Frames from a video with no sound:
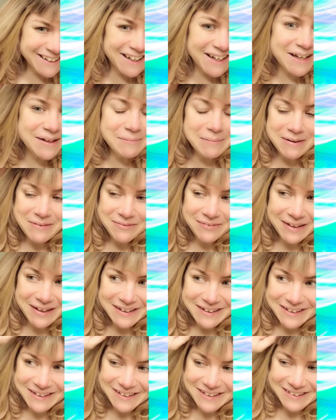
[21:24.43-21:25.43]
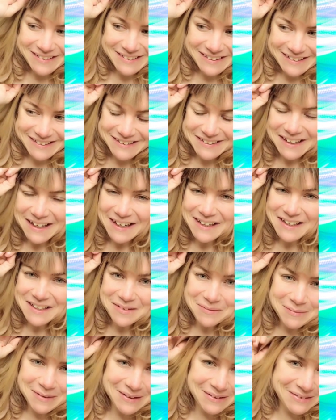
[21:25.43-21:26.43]
And my flat iron like died in
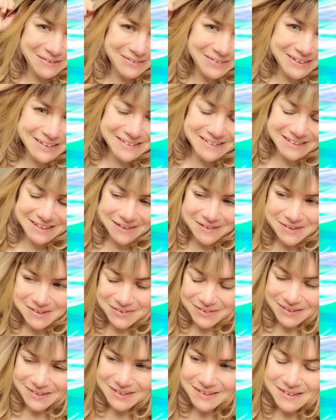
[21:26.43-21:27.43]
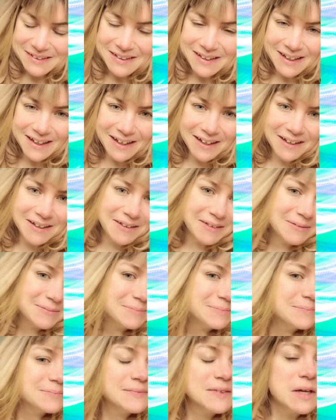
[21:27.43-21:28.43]
the middle of it, so that was fun.
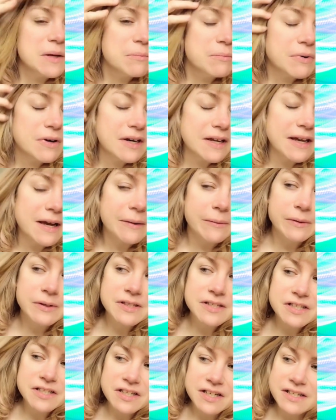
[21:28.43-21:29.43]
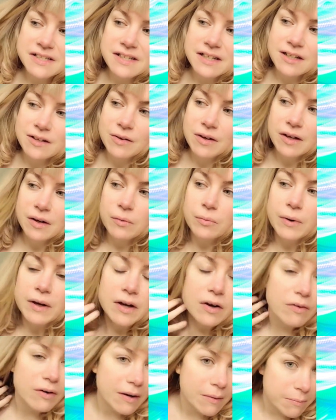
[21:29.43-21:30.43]
Brittany, I would suggest that you get a wig
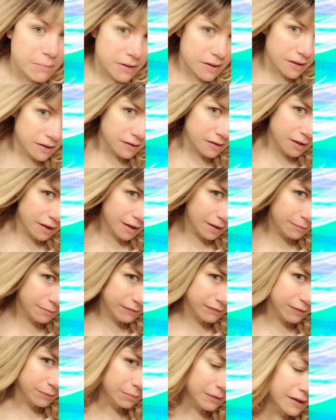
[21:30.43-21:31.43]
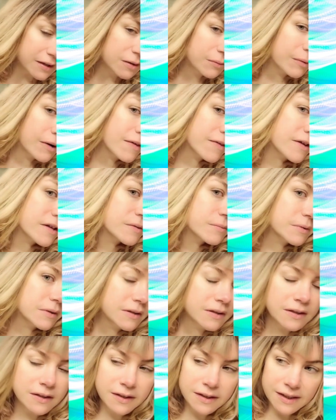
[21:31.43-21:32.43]
grip if you plan to wear this one.
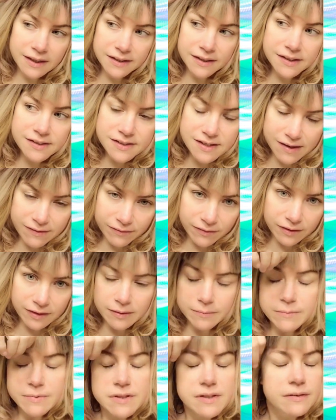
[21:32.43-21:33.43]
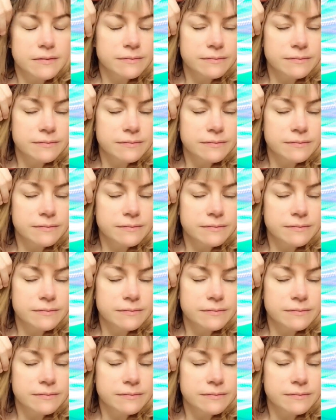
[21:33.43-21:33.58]
It doesn't have clips.